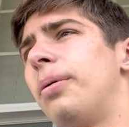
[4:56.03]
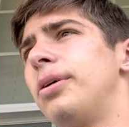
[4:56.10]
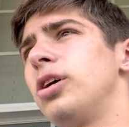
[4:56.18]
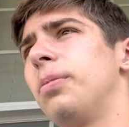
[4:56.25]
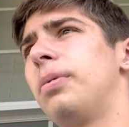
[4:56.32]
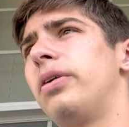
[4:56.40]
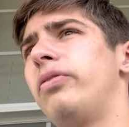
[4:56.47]
him to
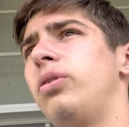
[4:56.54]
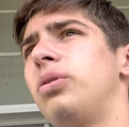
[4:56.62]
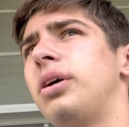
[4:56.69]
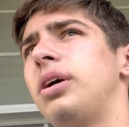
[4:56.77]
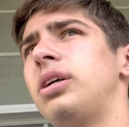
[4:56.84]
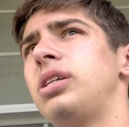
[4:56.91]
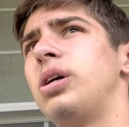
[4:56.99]
show up in a few
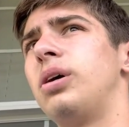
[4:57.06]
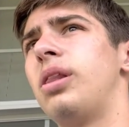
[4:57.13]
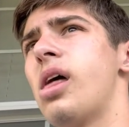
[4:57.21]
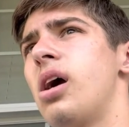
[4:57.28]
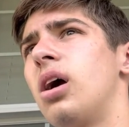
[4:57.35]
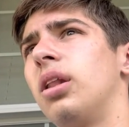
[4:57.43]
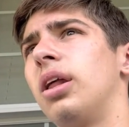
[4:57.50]
things here and
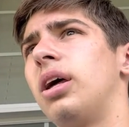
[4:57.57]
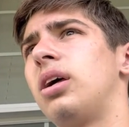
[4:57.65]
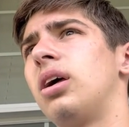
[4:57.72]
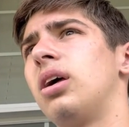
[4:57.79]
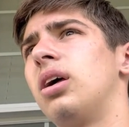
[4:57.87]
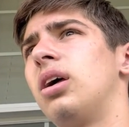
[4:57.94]
there, like